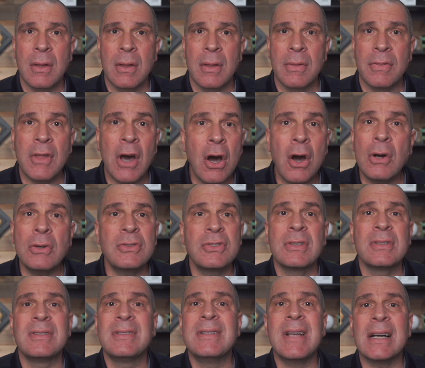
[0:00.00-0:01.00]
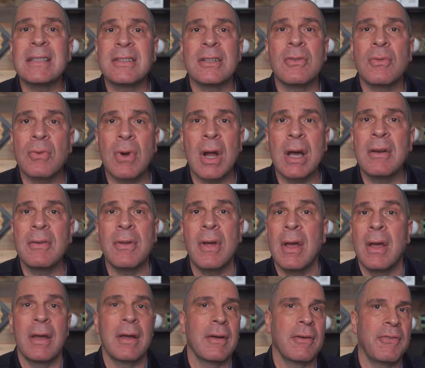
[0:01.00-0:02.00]
The host doesn't run
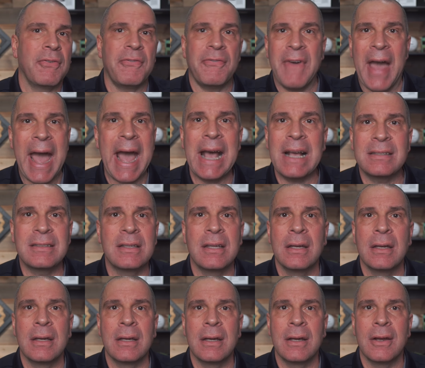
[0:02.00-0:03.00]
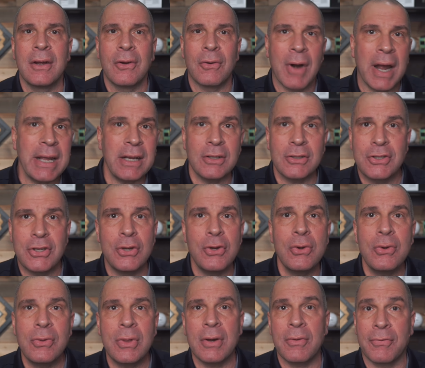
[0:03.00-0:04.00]
fast right
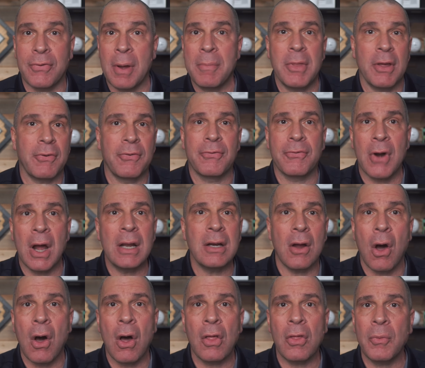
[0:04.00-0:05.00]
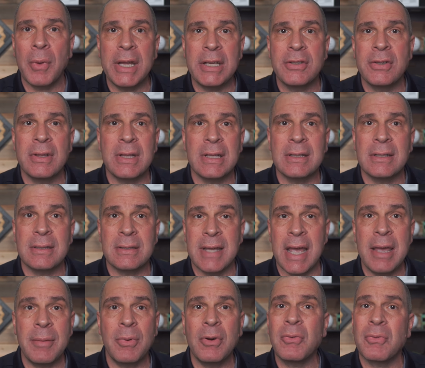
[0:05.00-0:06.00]
to the from the front all the way to the
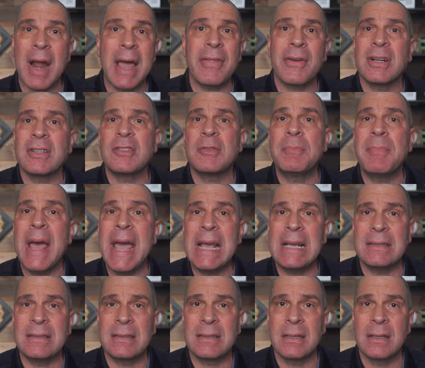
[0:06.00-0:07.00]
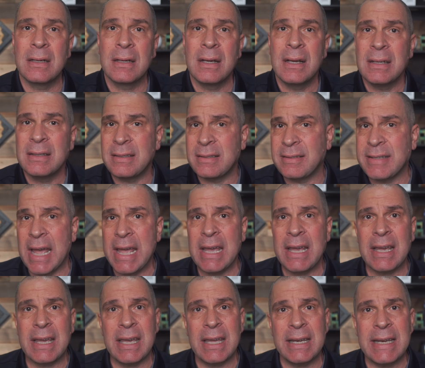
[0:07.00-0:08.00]
table. Rather, it's paced,
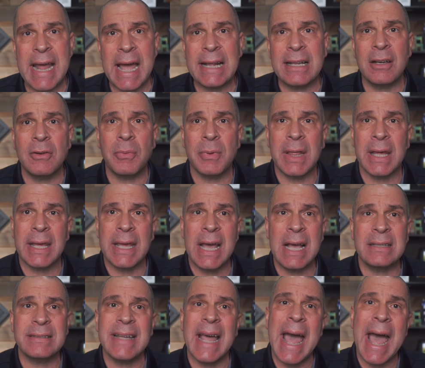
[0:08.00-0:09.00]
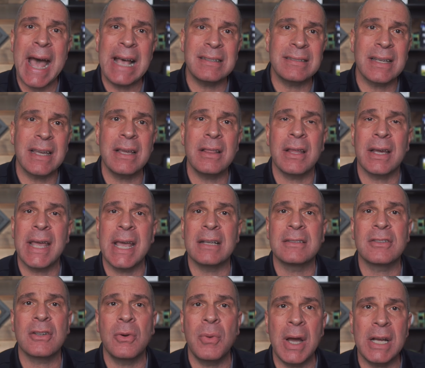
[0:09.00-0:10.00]
staying connected with the guests, asking the
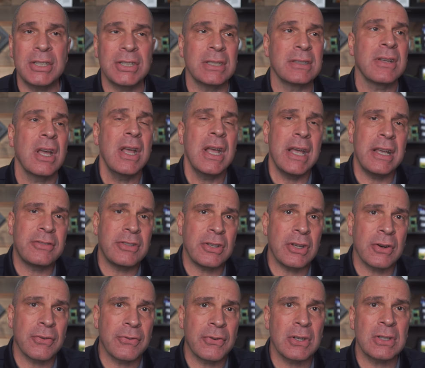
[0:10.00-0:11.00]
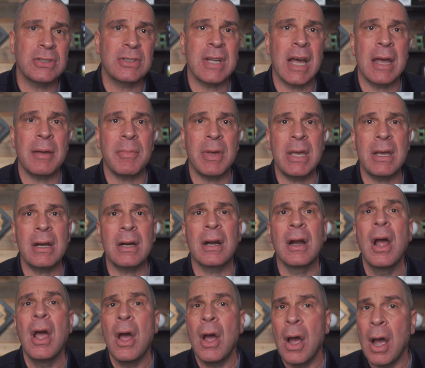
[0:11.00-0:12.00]
guests questions. Is it your first time
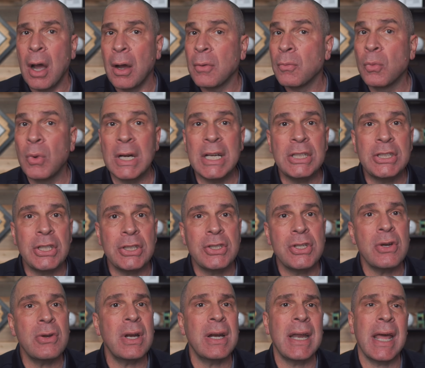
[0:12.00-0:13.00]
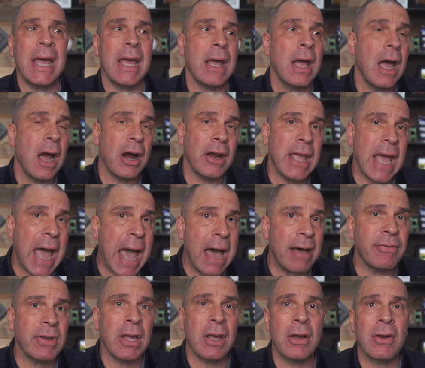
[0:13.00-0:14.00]
here? What did you do today? Are you
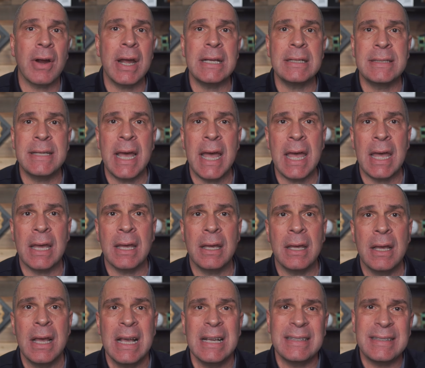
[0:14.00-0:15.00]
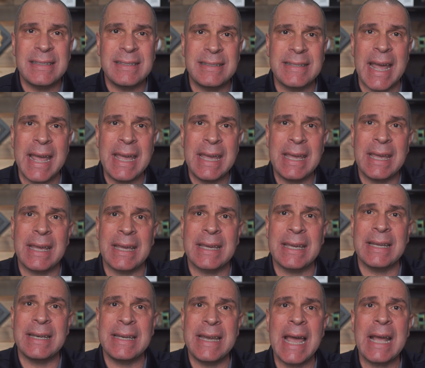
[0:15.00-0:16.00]
having a great day? Staying
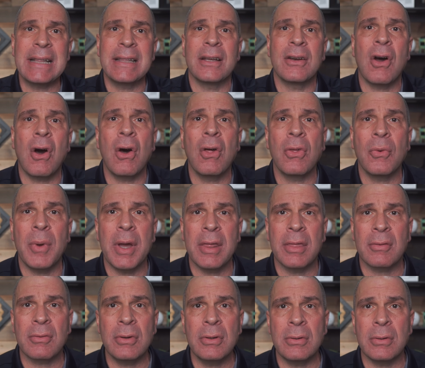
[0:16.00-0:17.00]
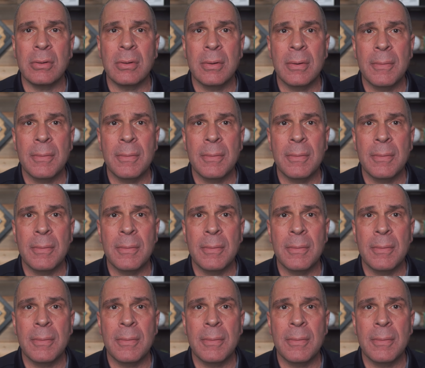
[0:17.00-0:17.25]
connected all the way through.